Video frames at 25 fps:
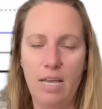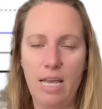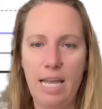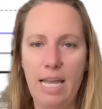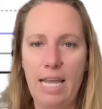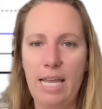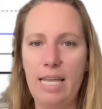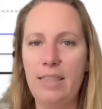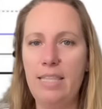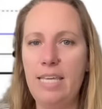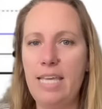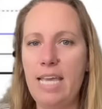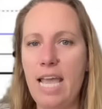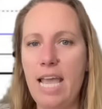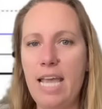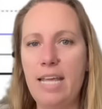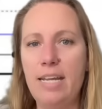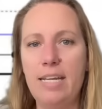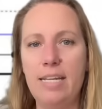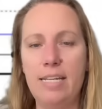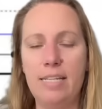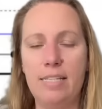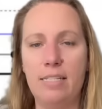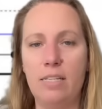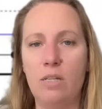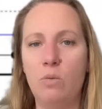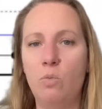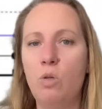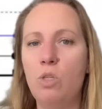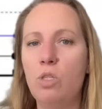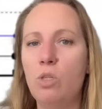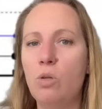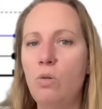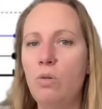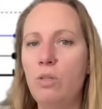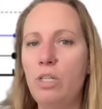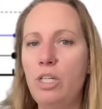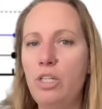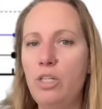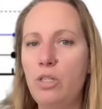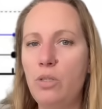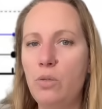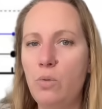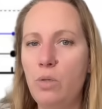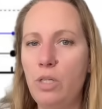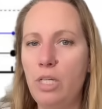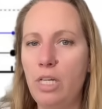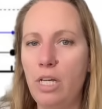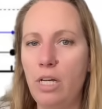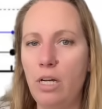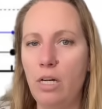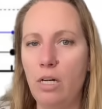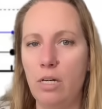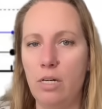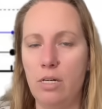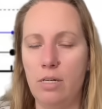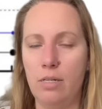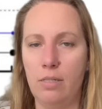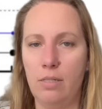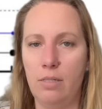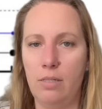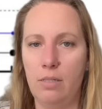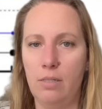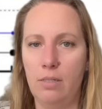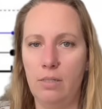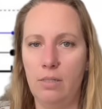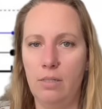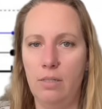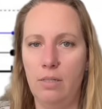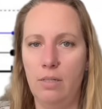In the 80s, it was only 2 years.